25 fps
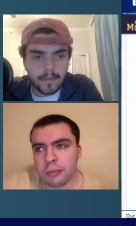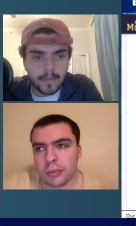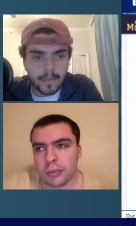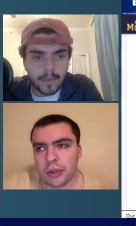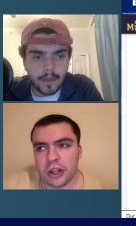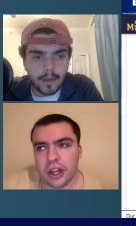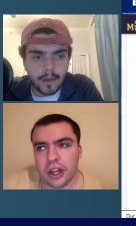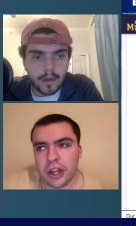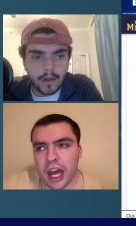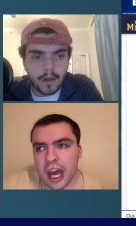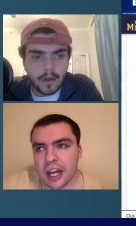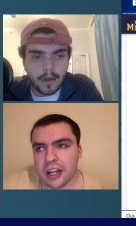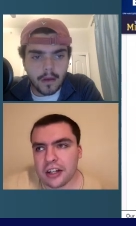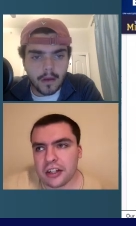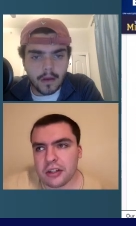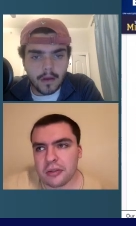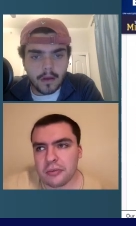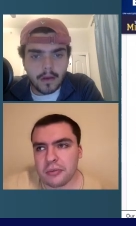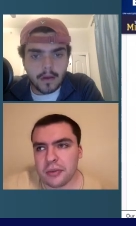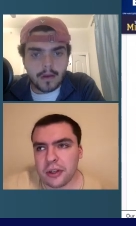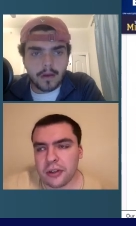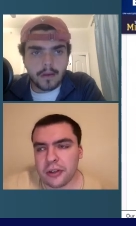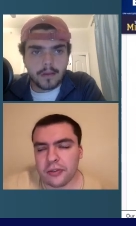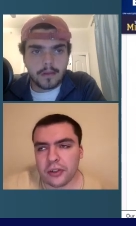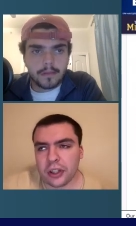Speaker 1: But that to
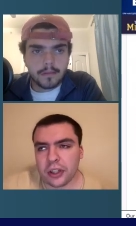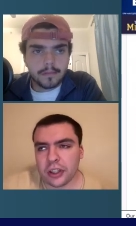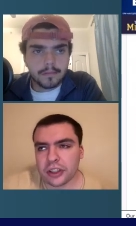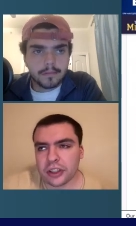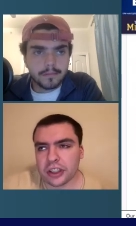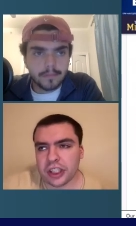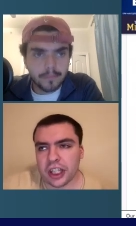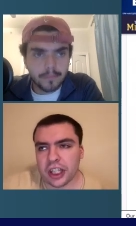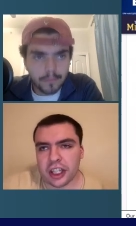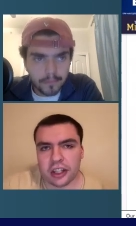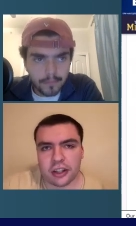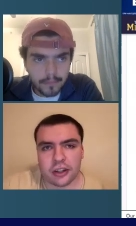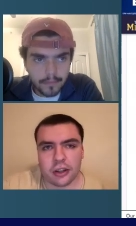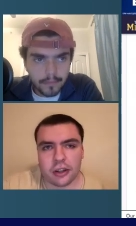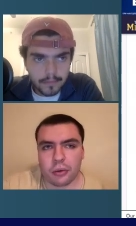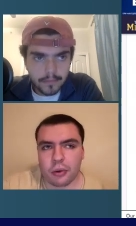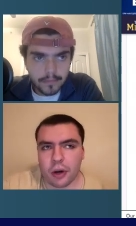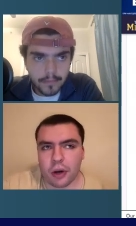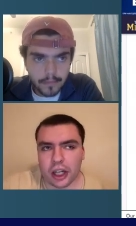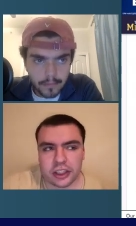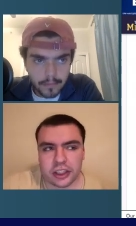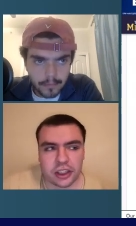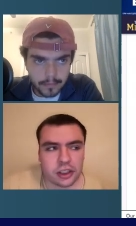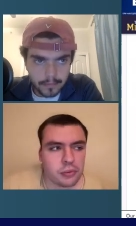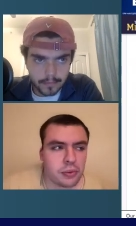me feels like the
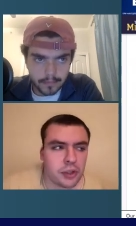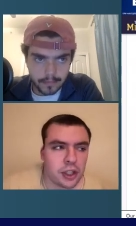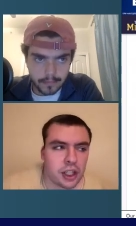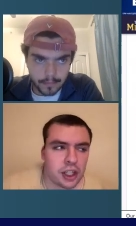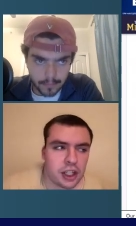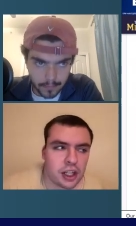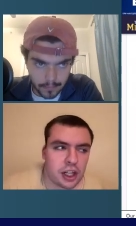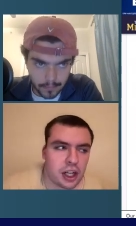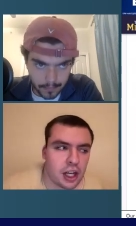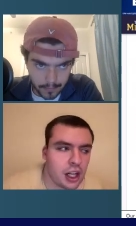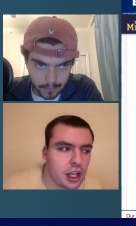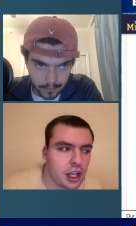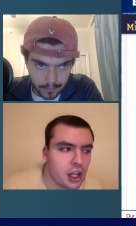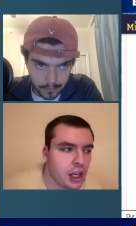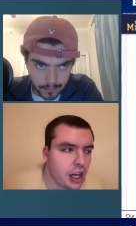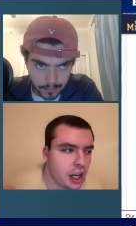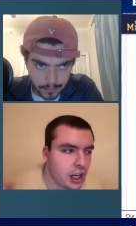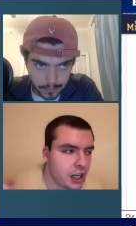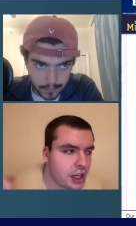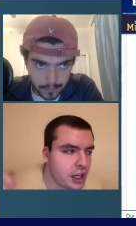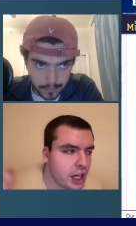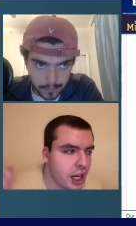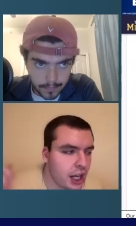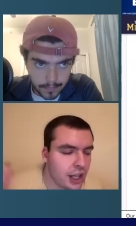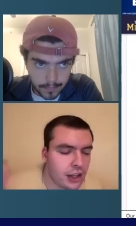recipe, and and,
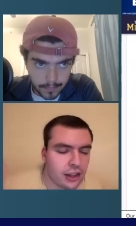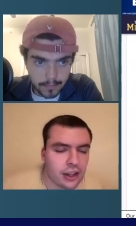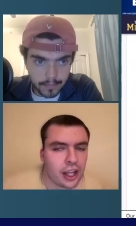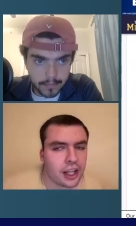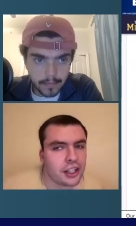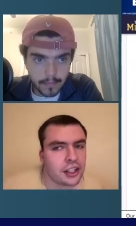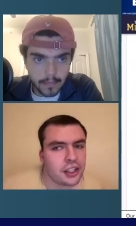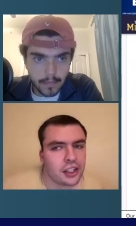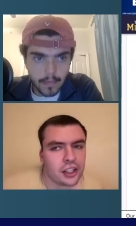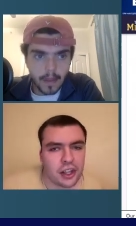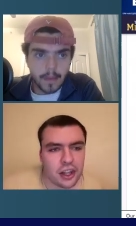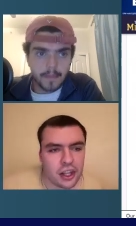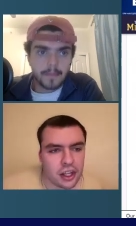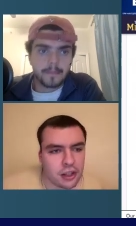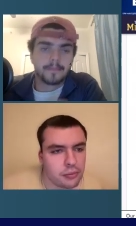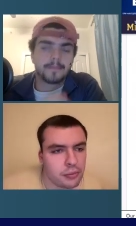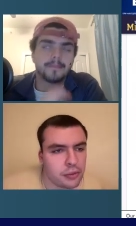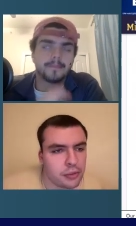and I'd like to think